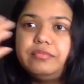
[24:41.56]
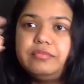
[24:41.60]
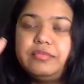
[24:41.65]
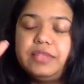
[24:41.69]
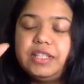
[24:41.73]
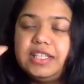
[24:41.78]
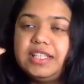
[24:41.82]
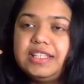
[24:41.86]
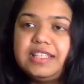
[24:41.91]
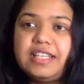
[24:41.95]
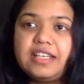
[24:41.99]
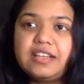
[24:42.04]

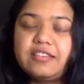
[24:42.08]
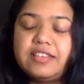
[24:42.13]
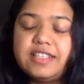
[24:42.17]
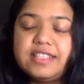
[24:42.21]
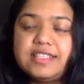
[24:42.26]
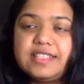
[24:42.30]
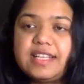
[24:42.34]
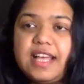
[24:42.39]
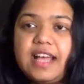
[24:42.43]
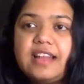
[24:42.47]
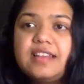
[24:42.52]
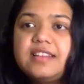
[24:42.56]
in that
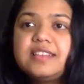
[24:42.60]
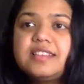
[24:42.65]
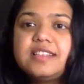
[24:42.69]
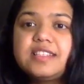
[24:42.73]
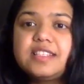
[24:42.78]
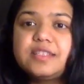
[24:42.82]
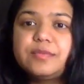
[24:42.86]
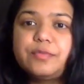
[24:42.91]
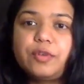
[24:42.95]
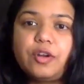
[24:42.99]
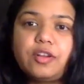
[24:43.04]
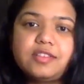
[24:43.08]

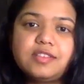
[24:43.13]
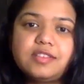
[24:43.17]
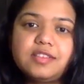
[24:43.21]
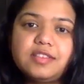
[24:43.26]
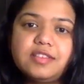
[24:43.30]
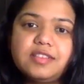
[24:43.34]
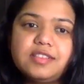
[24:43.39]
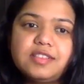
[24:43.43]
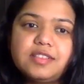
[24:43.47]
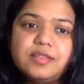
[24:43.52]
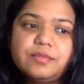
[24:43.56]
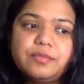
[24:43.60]
chrysalis
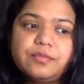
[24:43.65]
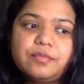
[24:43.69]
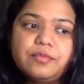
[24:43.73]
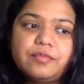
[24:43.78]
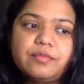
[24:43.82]
process,